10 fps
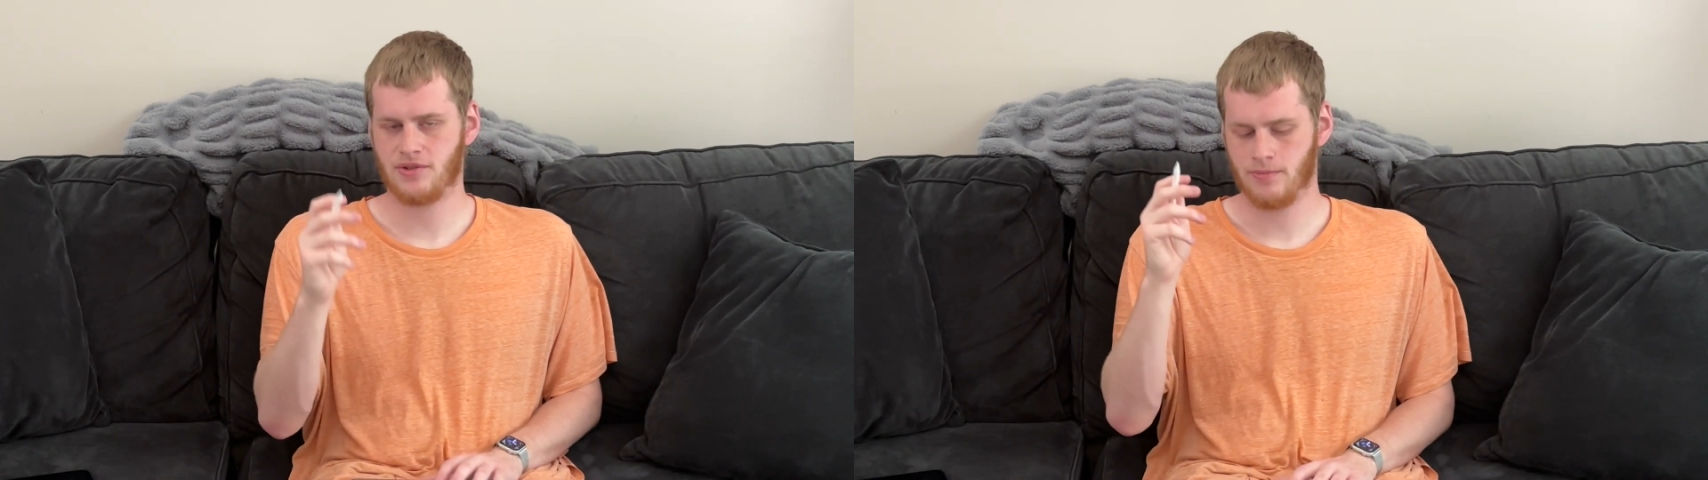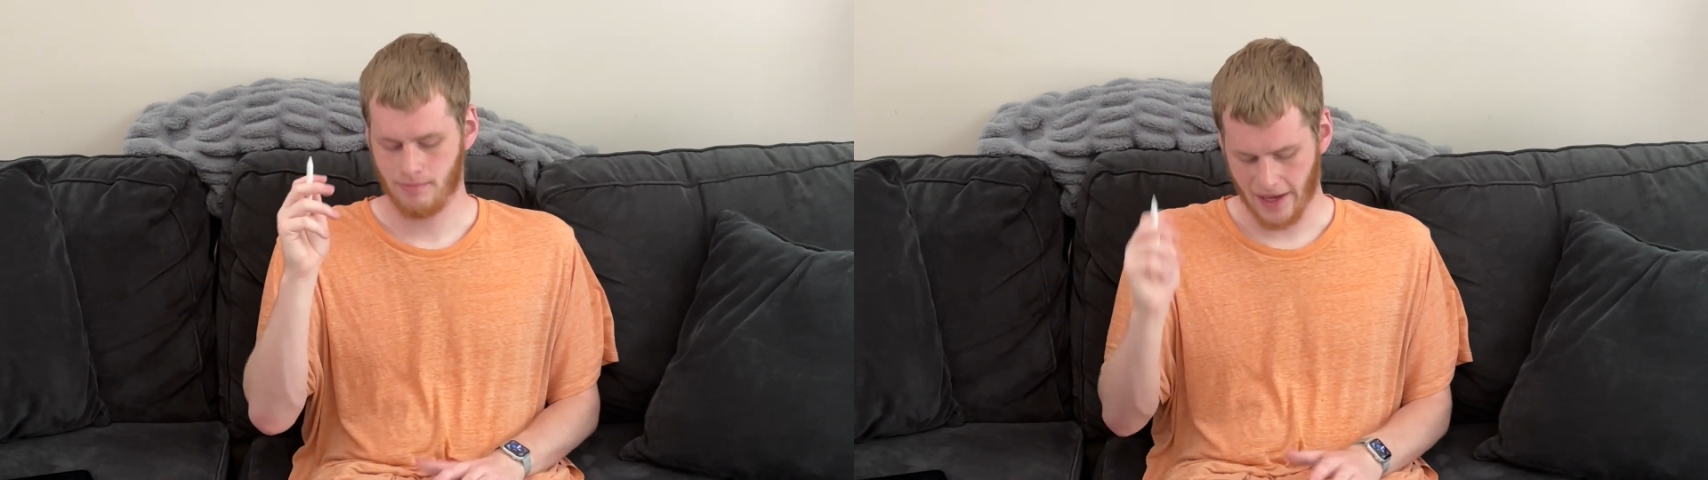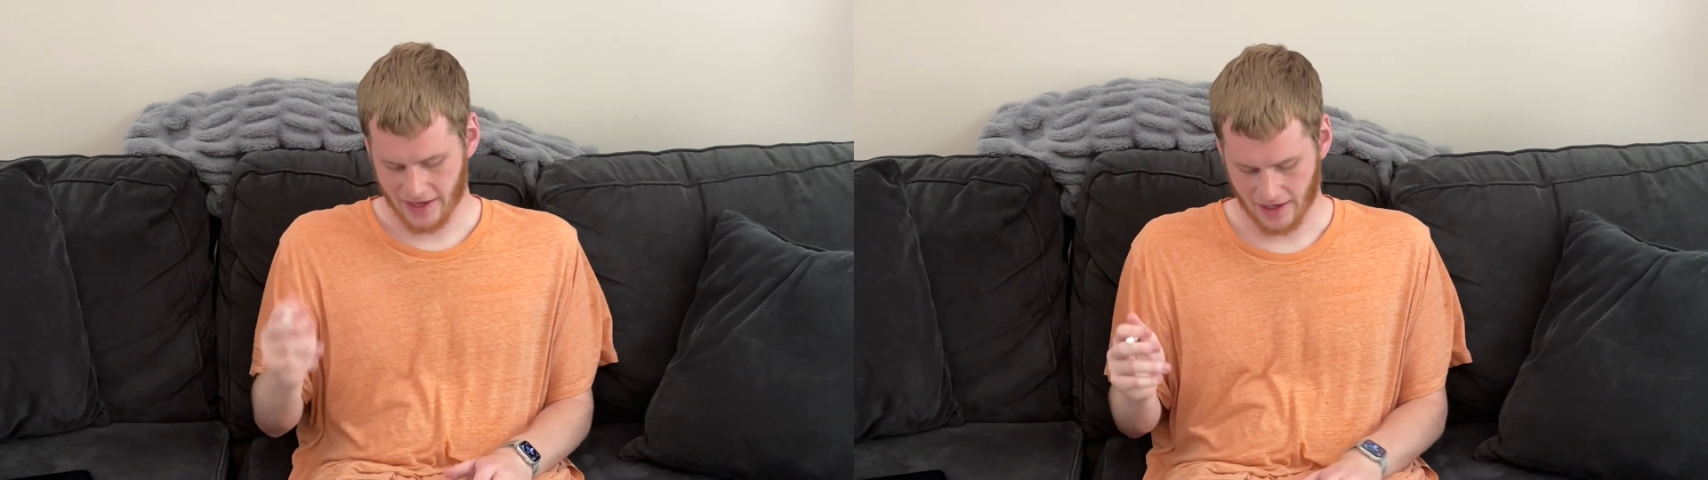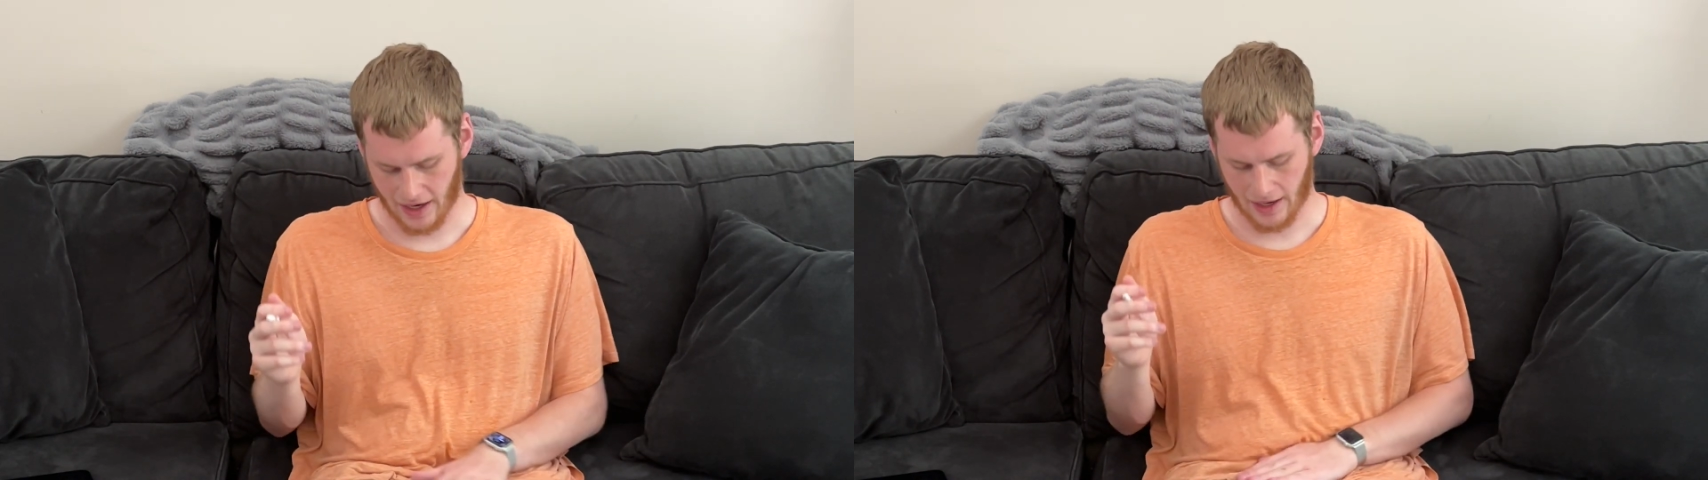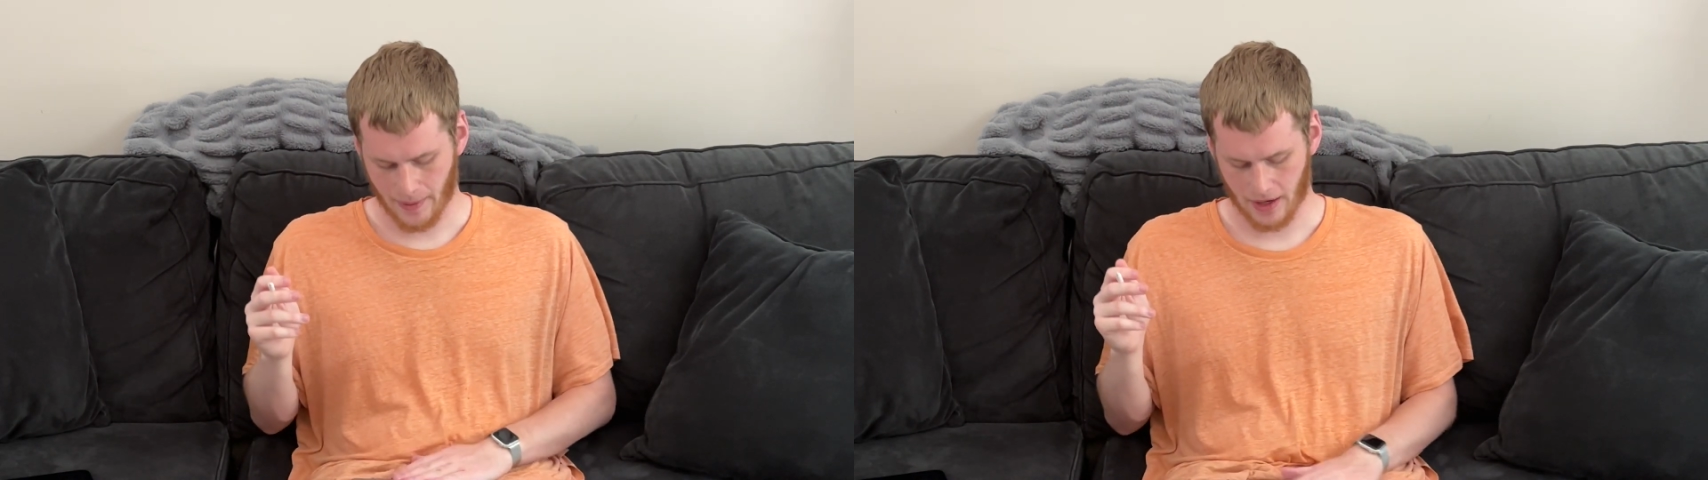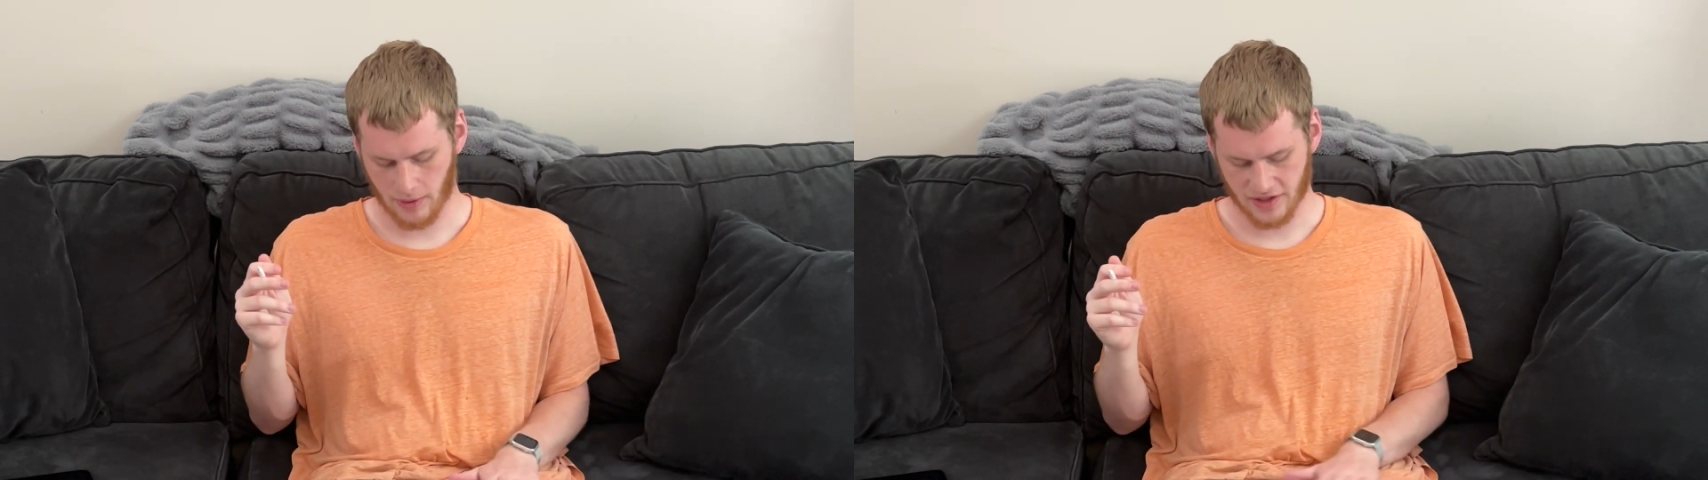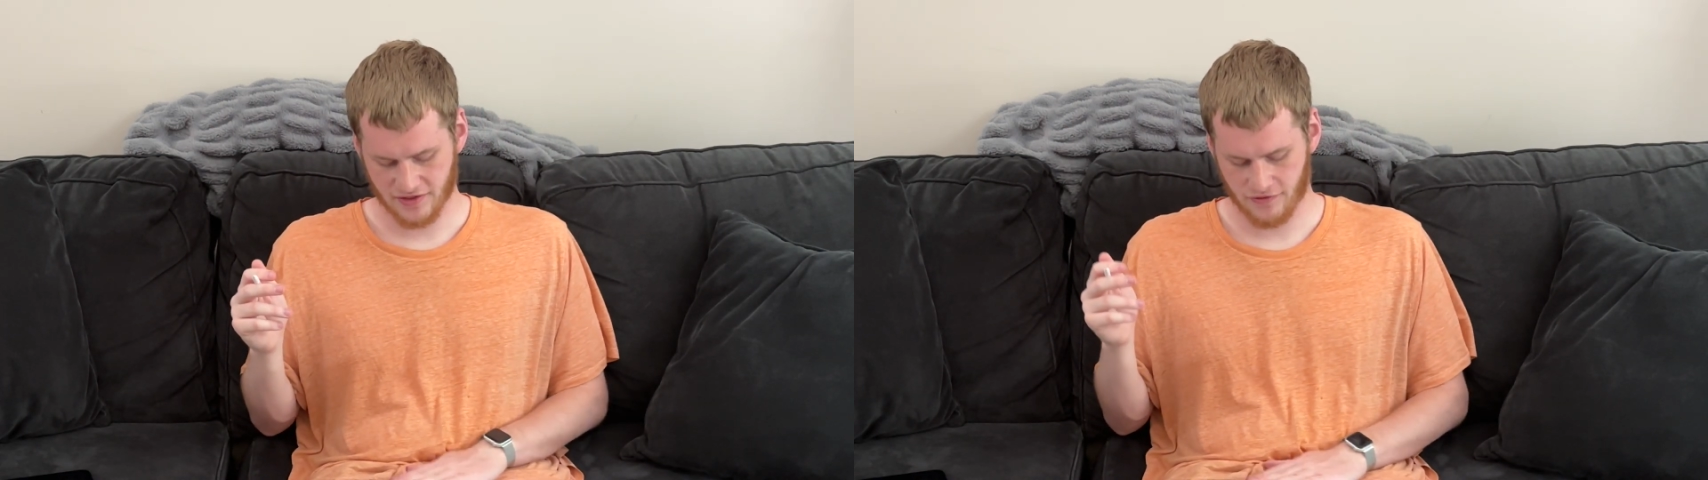to making iPadOS